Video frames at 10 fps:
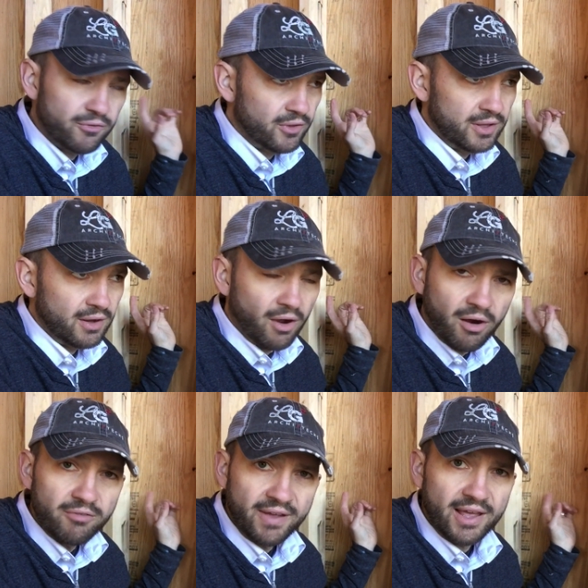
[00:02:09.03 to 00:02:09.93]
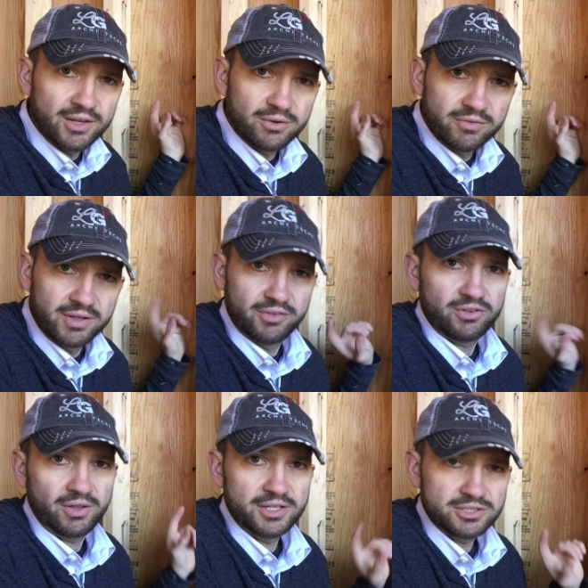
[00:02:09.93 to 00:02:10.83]
for the R value of the
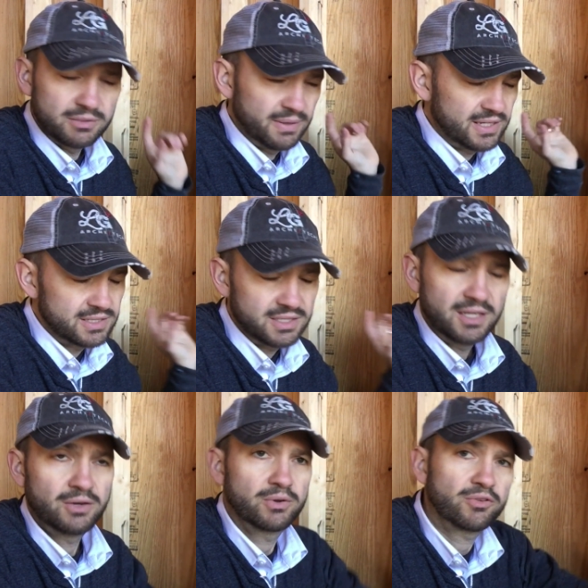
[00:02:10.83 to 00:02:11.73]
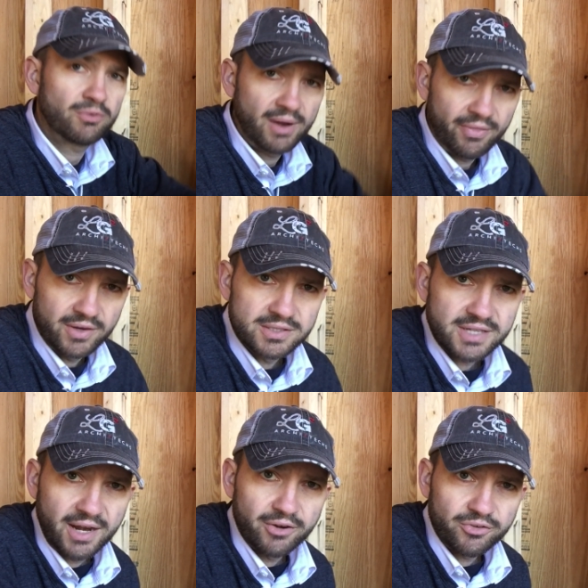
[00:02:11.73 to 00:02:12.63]
insulation to be continuous around the
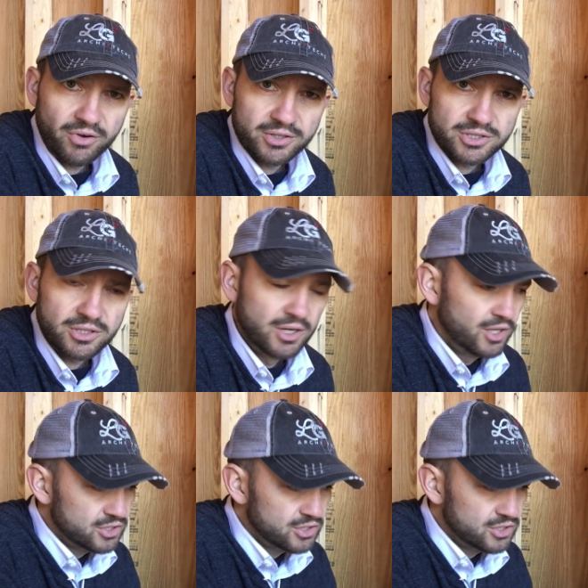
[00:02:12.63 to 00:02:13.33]
entire structure.